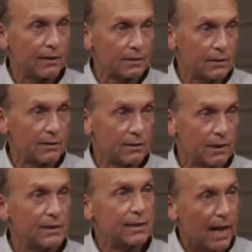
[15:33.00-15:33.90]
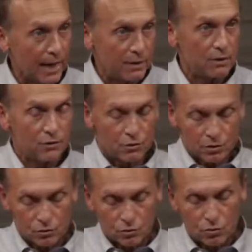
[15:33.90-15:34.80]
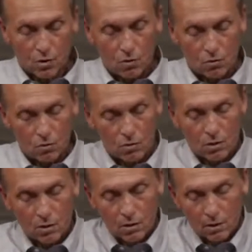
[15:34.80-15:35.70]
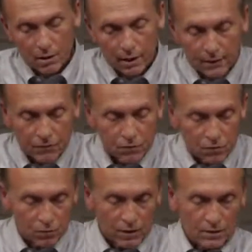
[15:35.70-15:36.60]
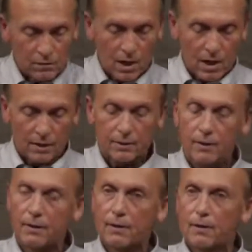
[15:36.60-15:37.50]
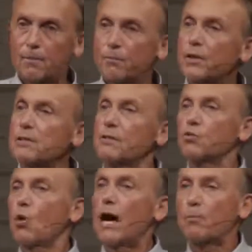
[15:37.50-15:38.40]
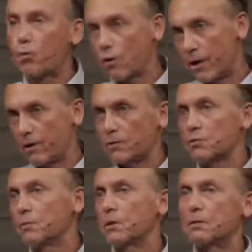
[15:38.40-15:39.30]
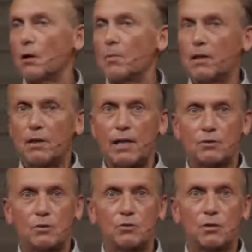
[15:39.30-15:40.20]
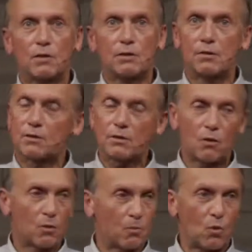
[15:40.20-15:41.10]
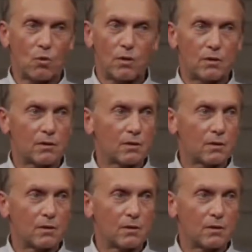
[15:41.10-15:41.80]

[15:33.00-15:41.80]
it. He's got it under control, even when we do not. This is why prayer, as we've been talking about the last two Sundays, is so important.